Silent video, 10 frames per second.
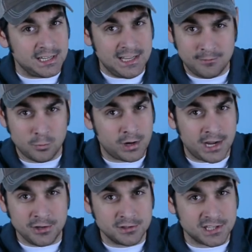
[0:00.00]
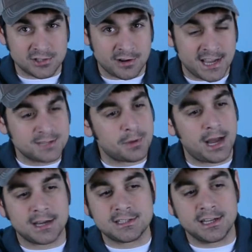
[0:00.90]
Even when I use this on
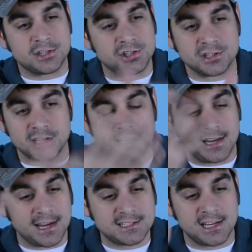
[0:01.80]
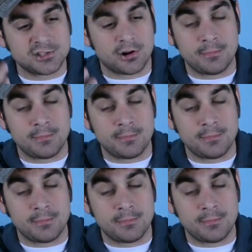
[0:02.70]
Xbox, it's just a Connect sensor.